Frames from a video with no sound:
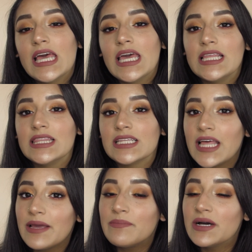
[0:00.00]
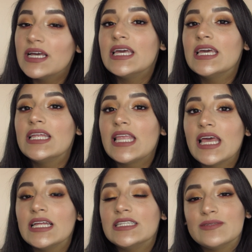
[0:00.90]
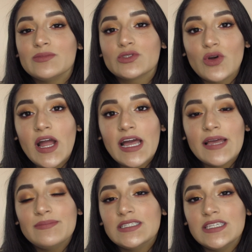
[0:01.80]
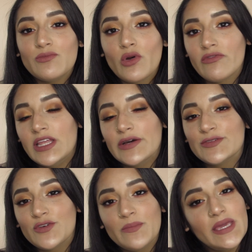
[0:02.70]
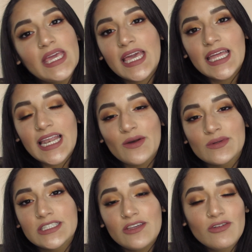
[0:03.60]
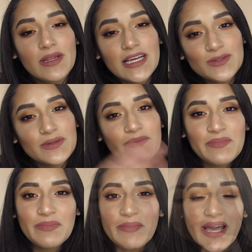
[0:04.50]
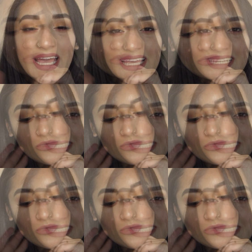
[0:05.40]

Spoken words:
hit the like button and subscribe to see more videos from me, and I will see you in the next one. Bye!